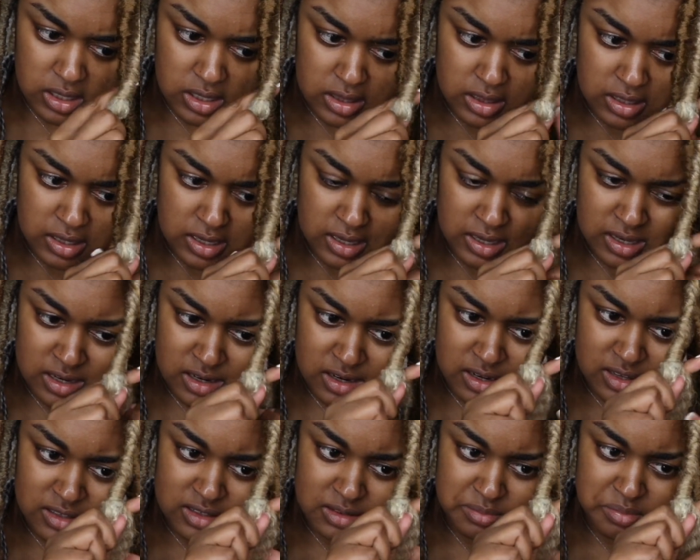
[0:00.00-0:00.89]
end
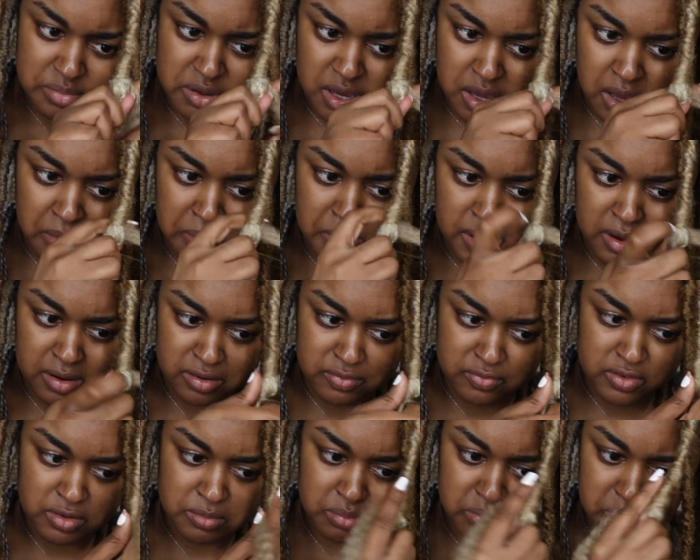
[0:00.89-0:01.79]
doesn't pop out of
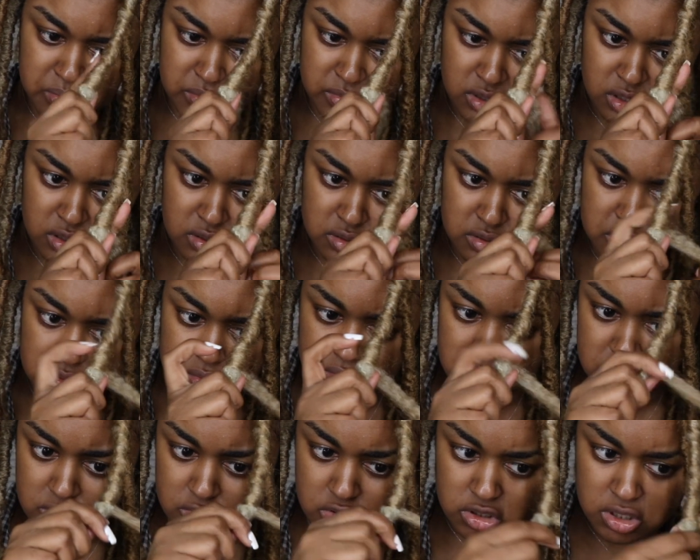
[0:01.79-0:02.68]
your
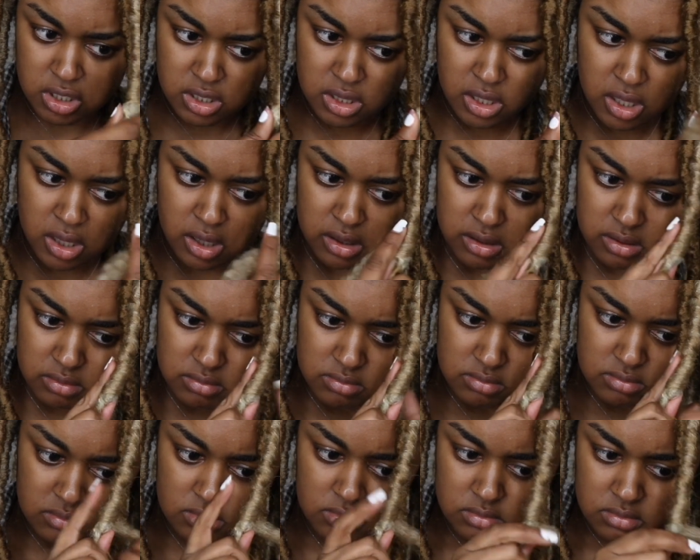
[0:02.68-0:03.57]
dreadlock,
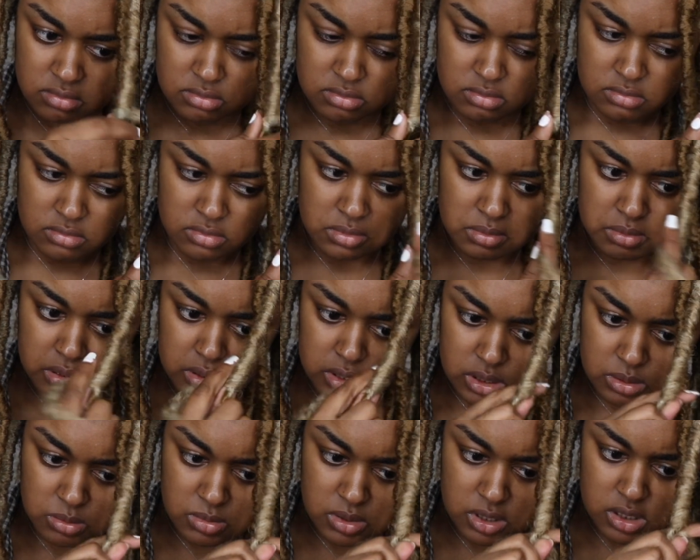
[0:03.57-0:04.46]

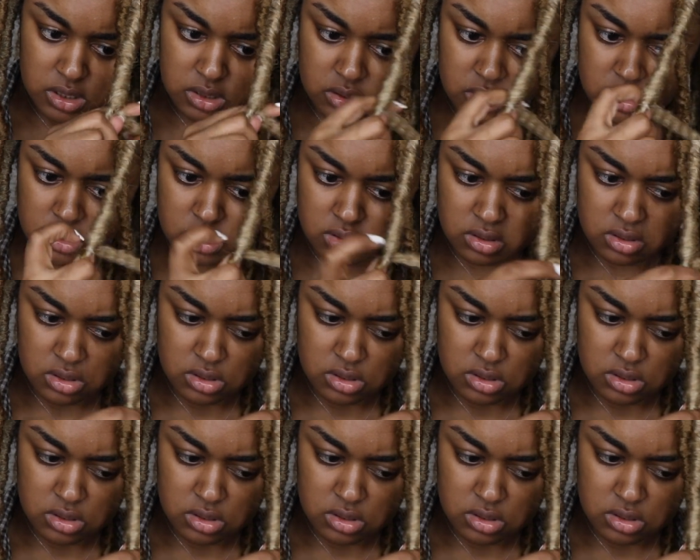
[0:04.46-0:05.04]
pretty much.